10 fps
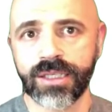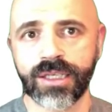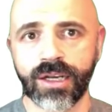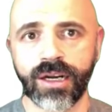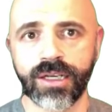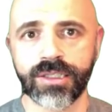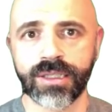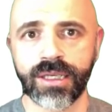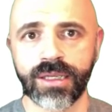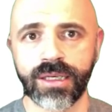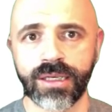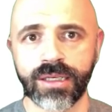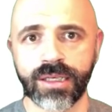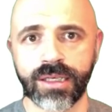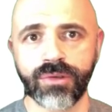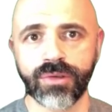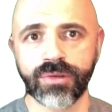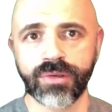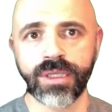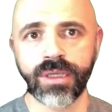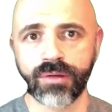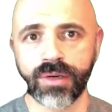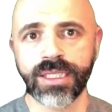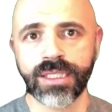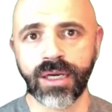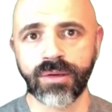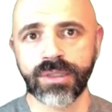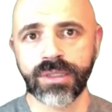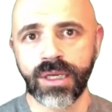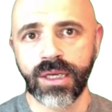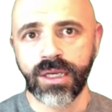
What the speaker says: encourage it and give you great discounts